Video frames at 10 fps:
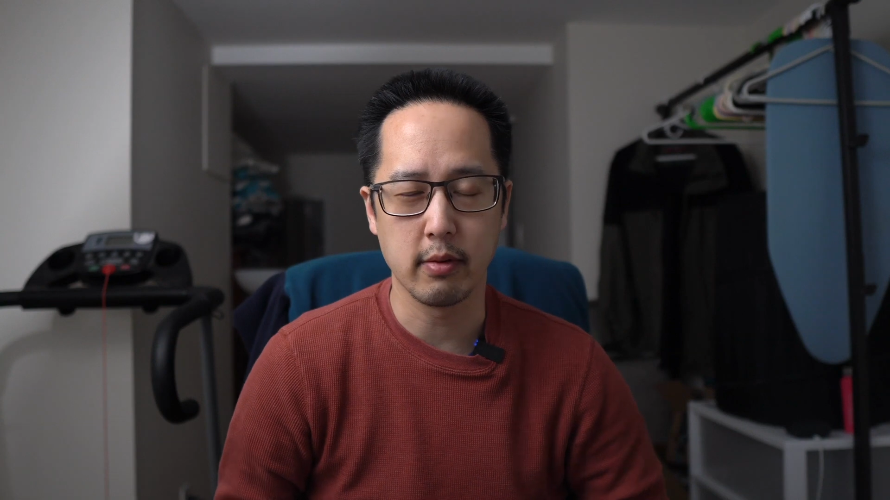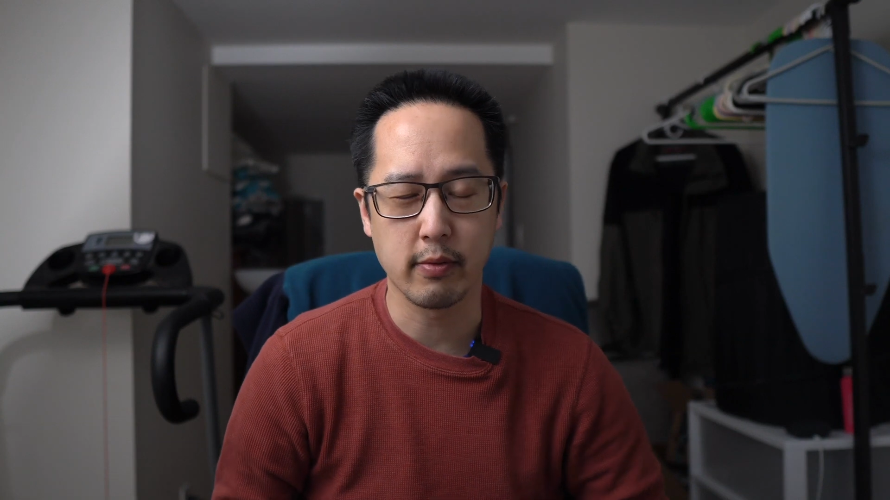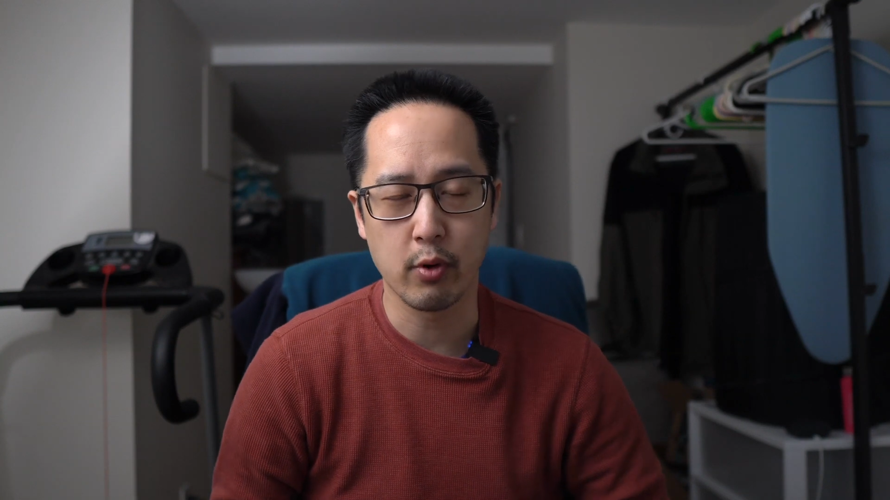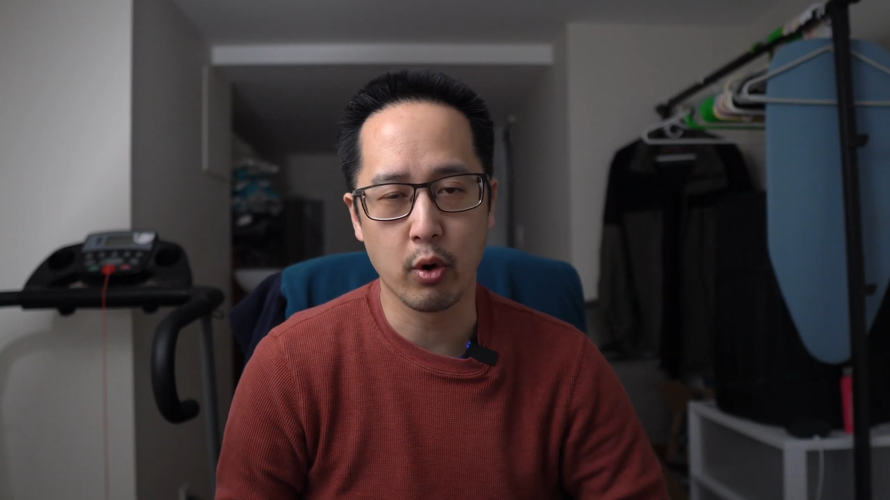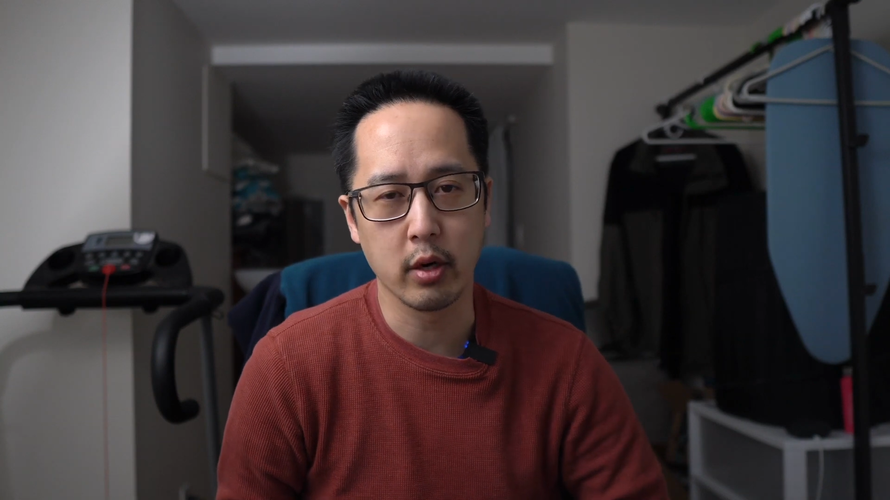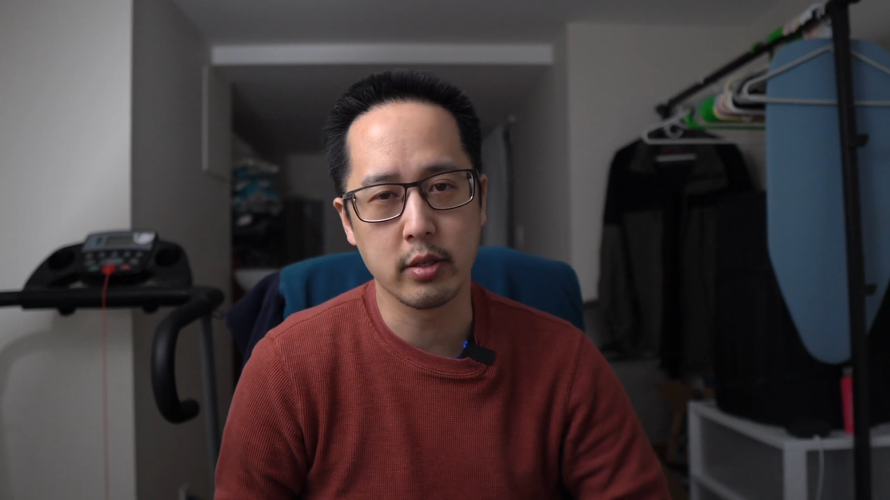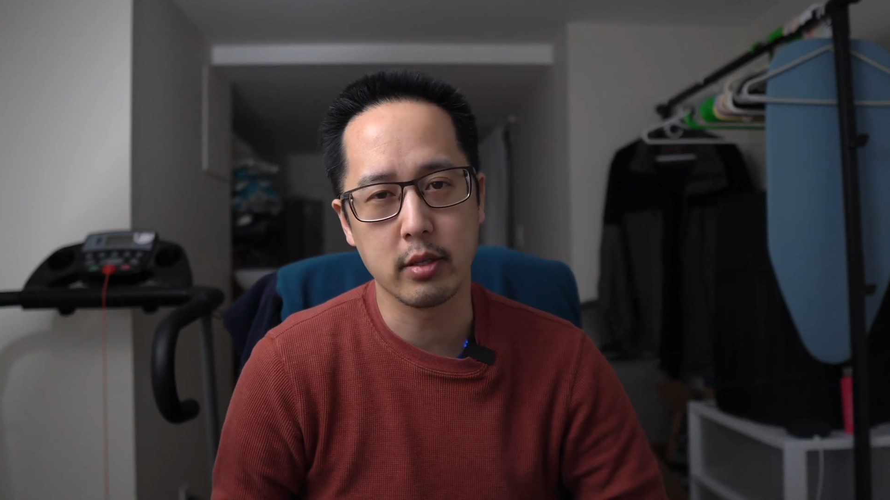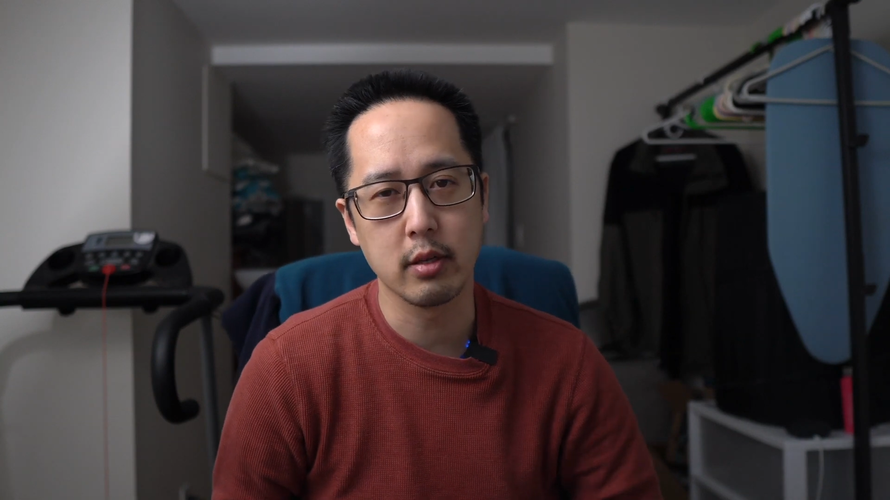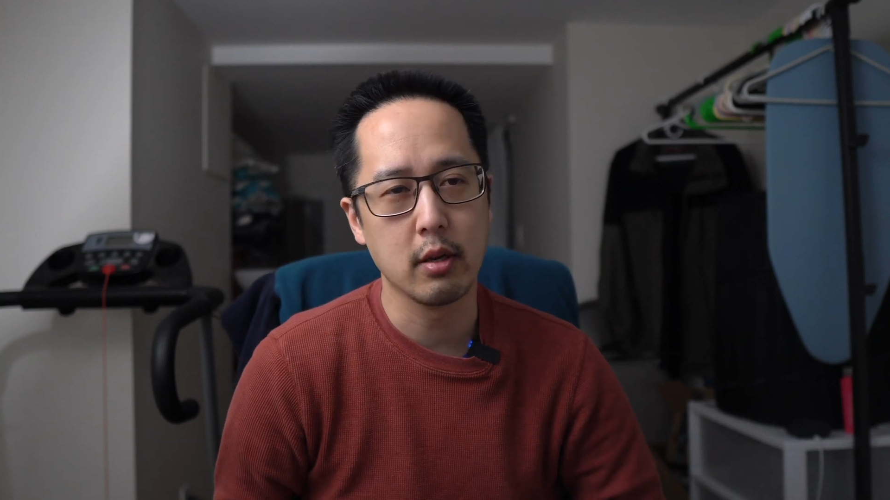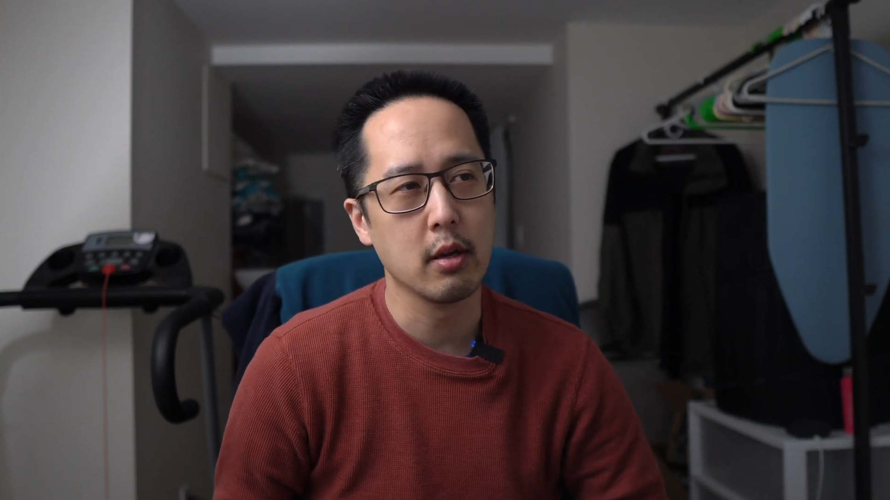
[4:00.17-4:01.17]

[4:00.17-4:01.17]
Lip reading: of course.